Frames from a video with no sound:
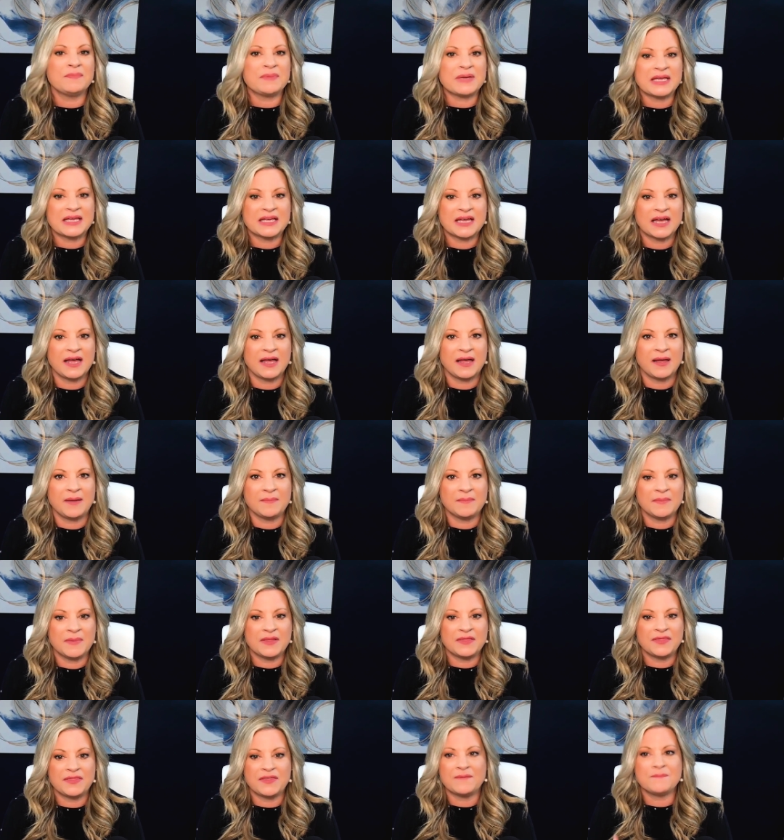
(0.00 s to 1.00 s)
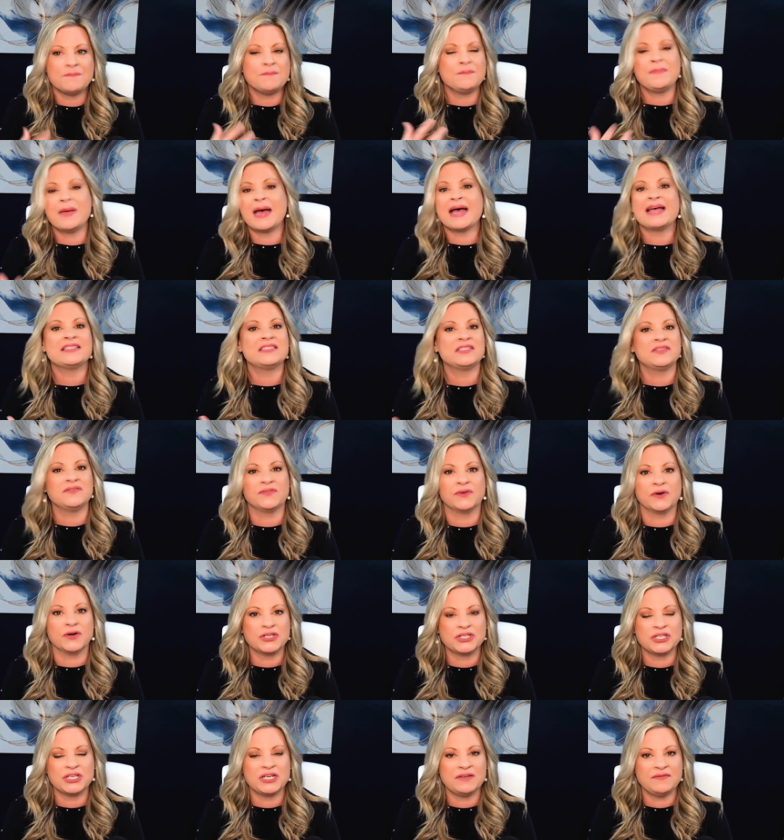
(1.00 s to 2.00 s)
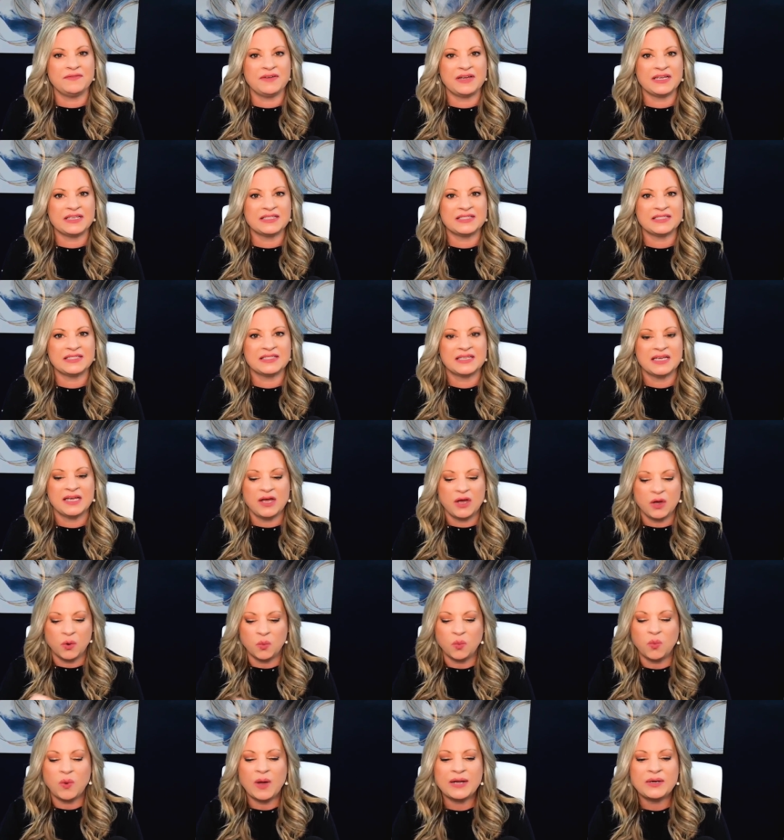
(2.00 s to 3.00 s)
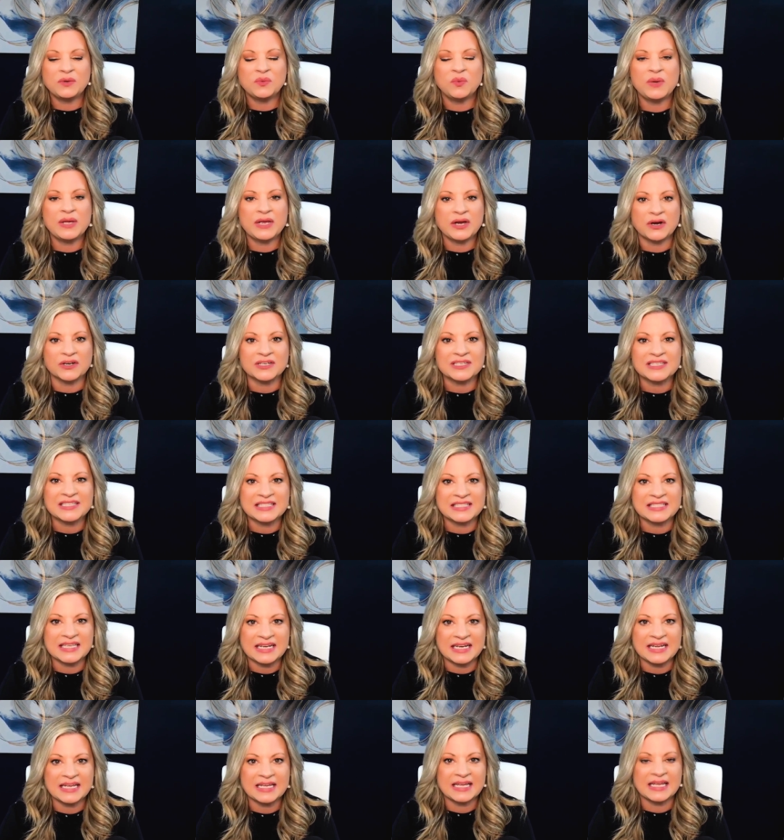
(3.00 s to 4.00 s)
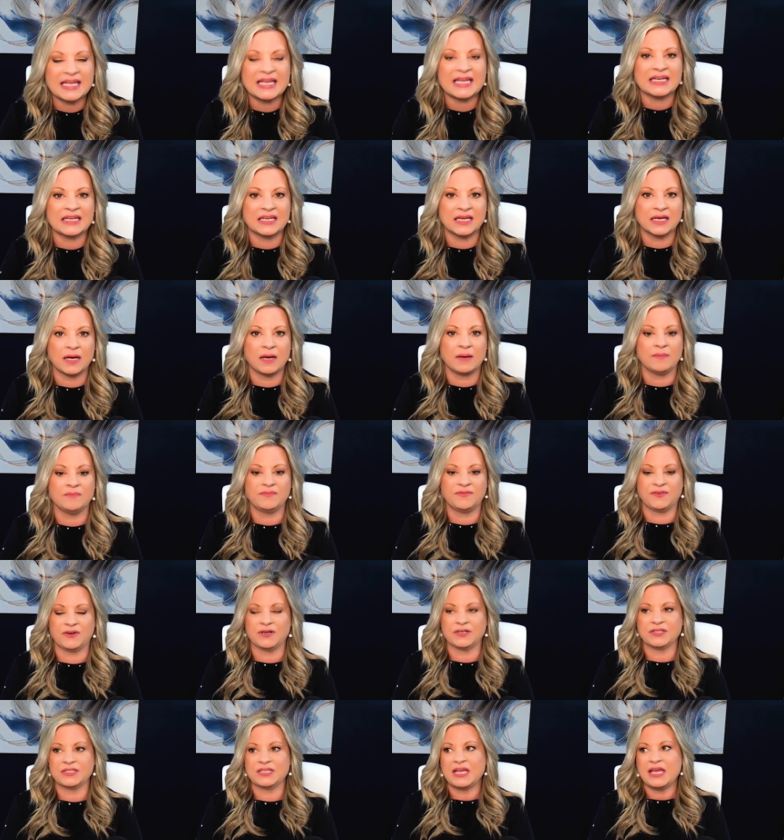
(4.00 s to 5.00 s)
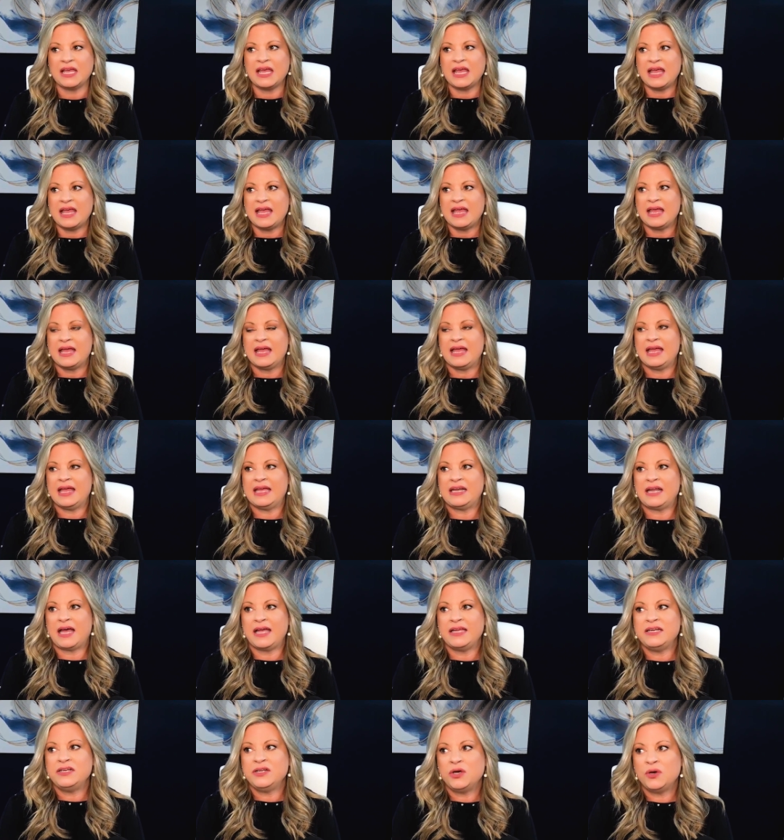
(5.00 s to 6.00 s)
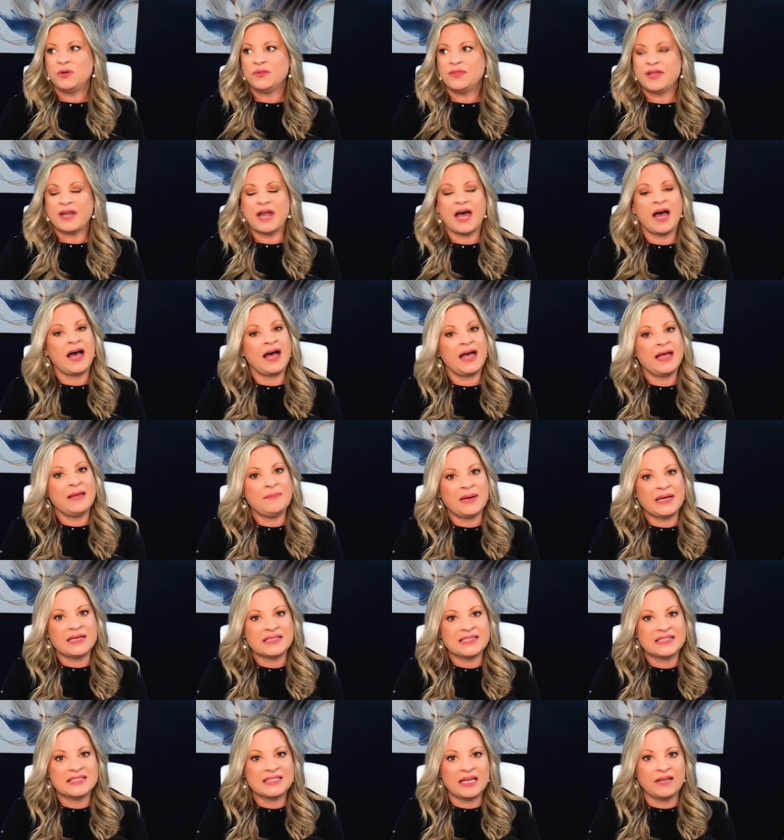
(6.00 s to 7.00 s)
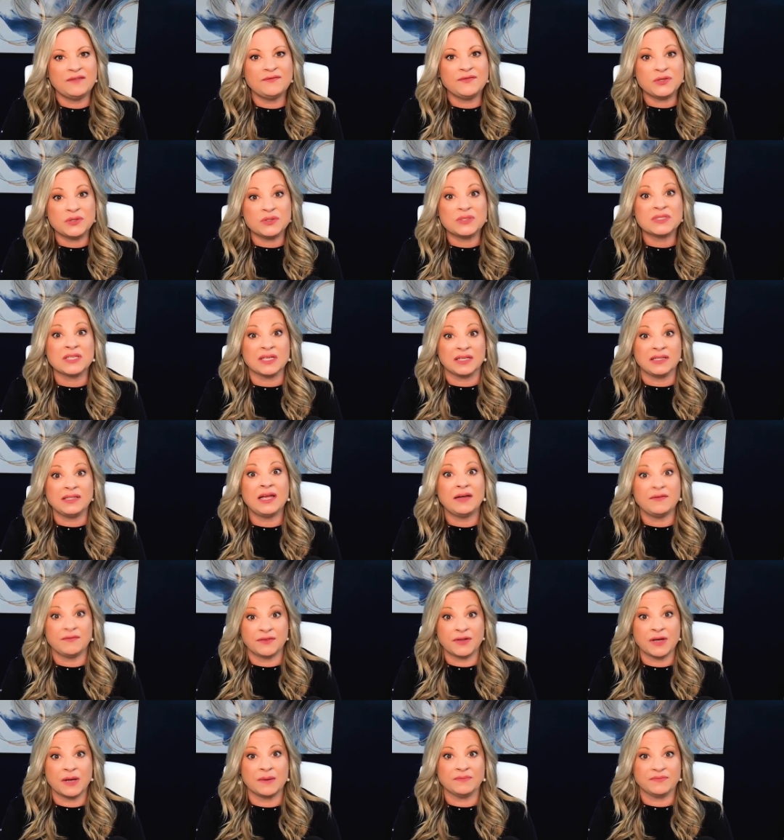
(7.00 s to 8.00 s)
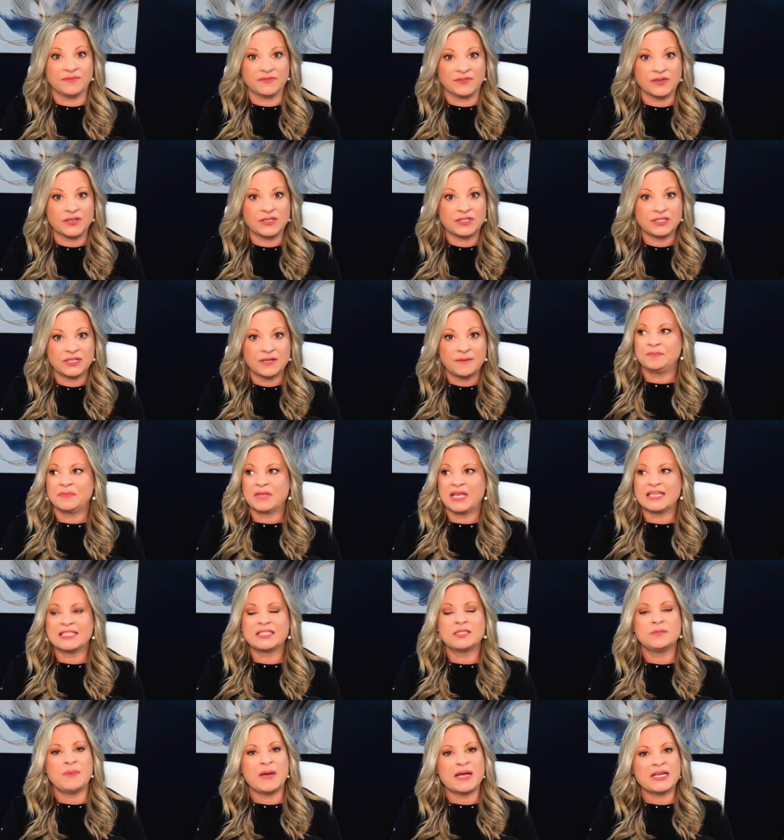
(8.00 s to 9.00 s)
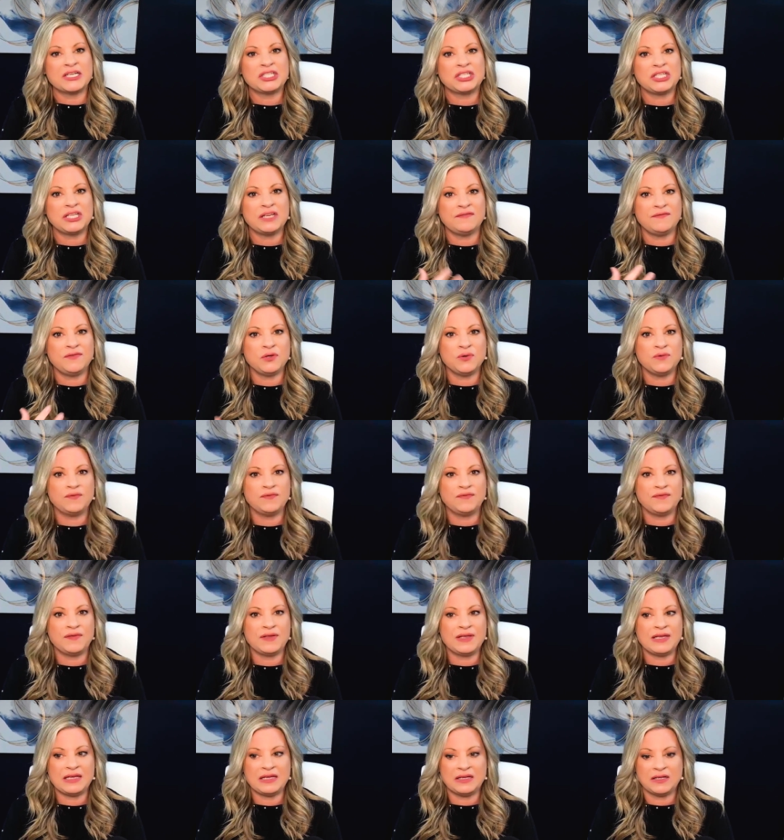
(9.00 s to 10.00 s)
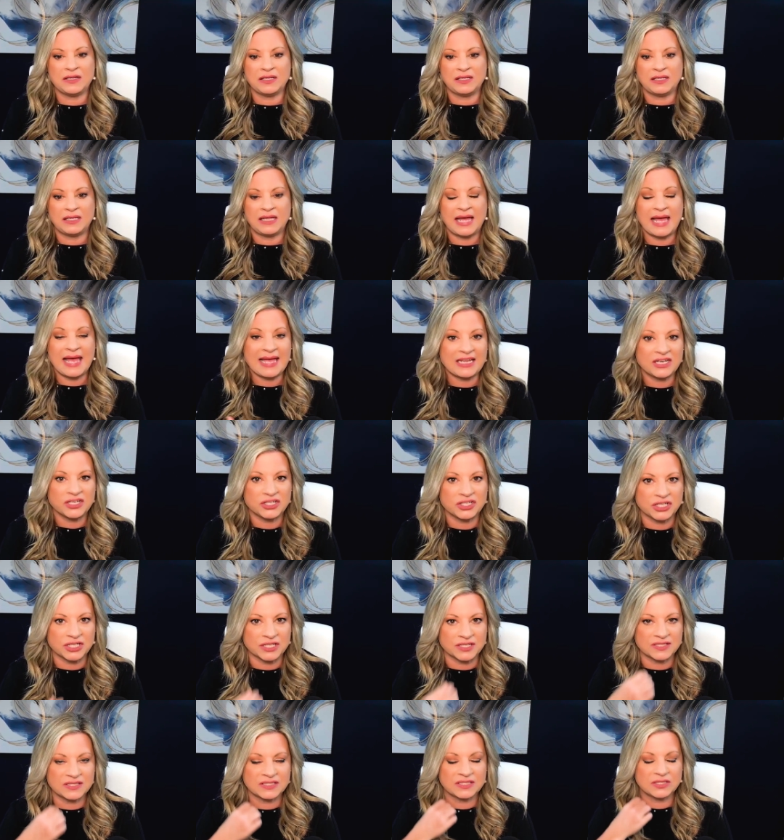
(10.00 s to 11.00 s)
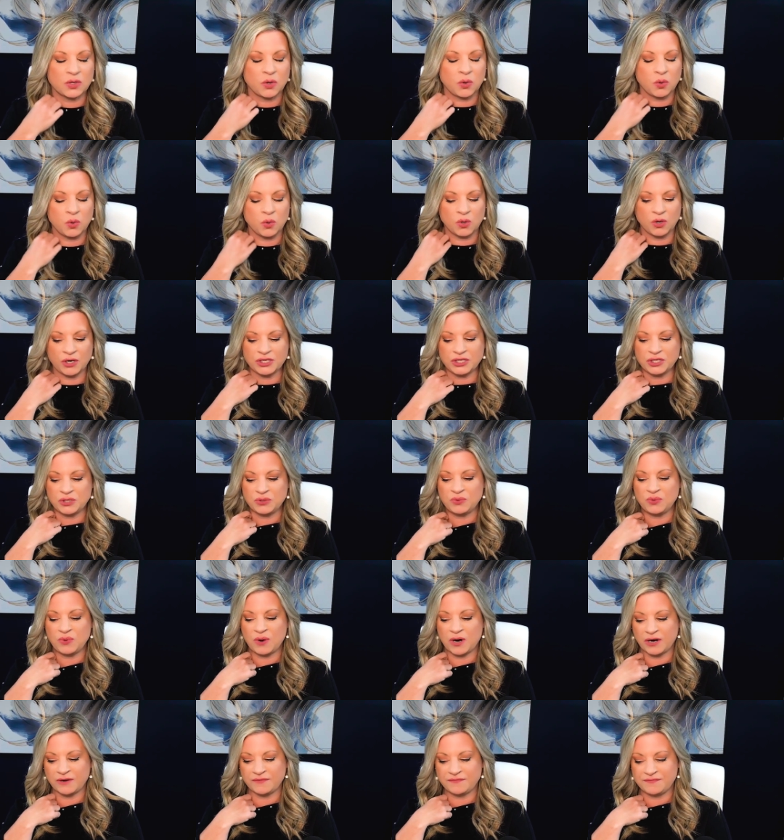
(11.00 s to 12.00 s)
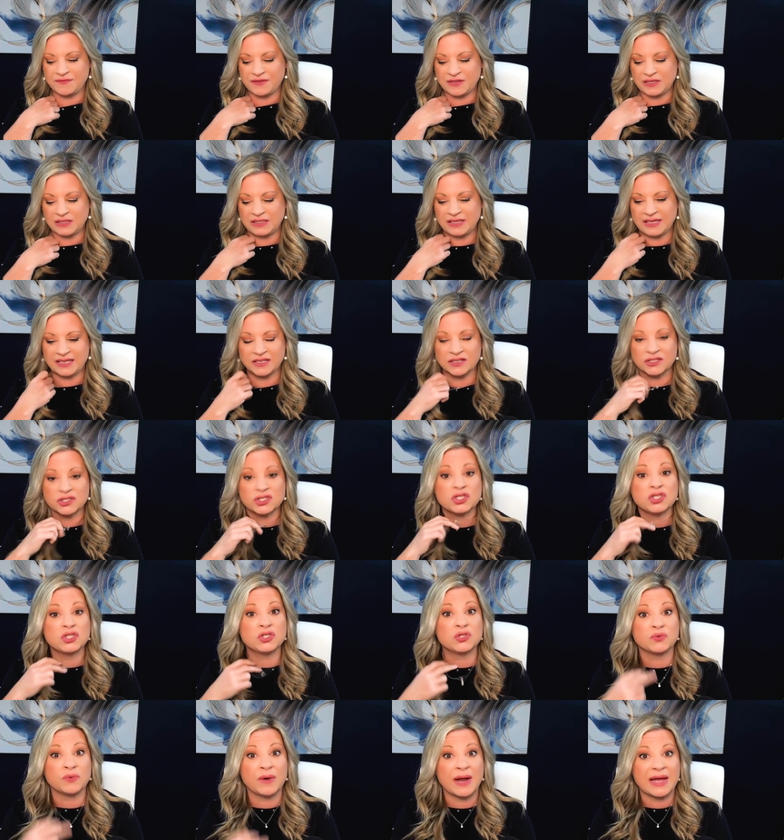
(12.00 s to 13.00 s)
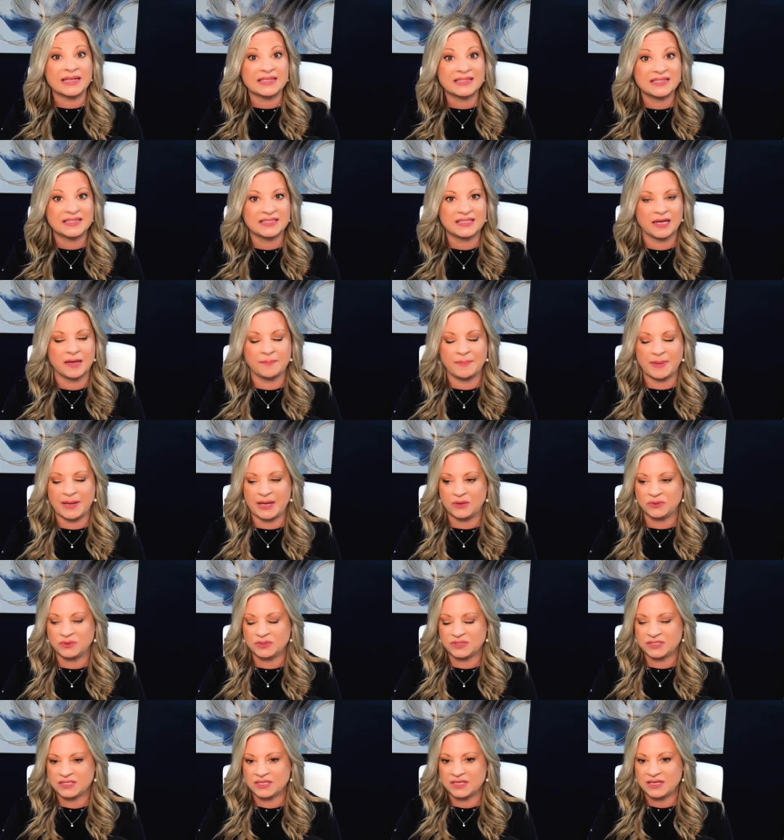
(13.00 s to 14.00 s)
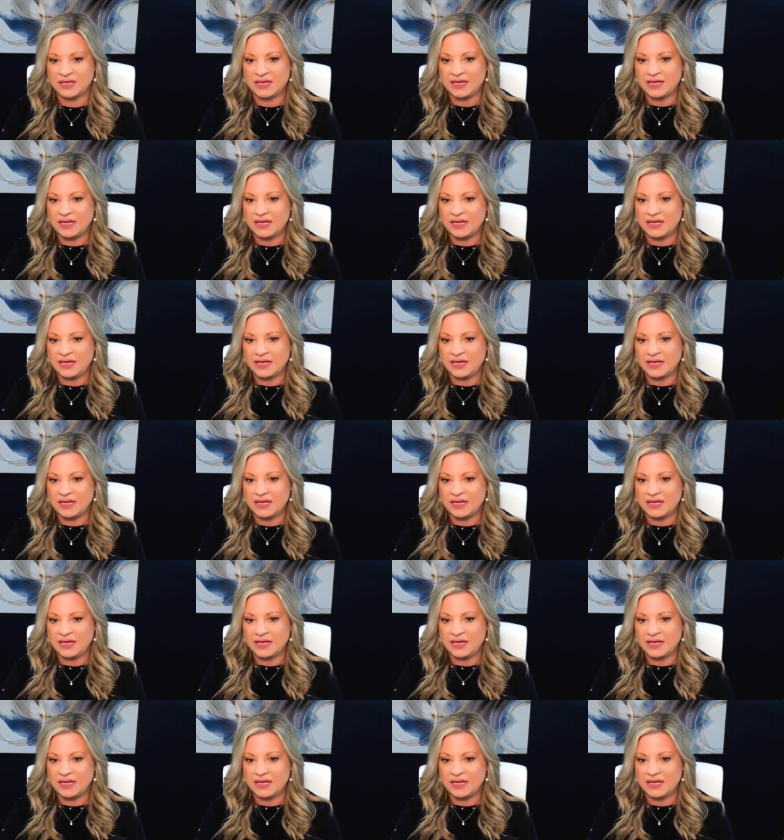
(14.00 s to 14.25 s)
become the best version of us when we are sitting in comfort. And I know that I myself used to love comfort, especially if you feel anxious or you are feeling stressed about